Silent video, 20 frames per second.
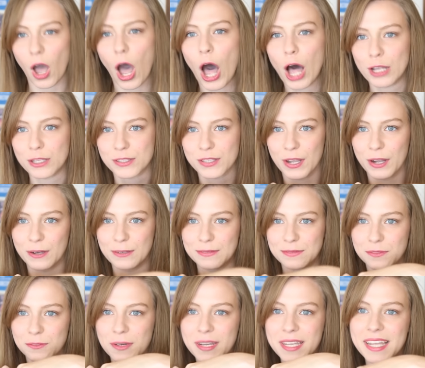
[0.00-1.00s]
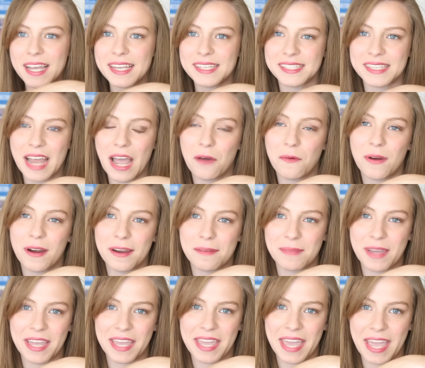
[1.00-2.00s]
Also, realize not wearing
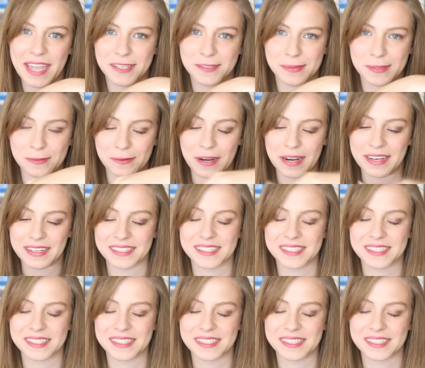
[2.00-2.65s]
my engagement ring.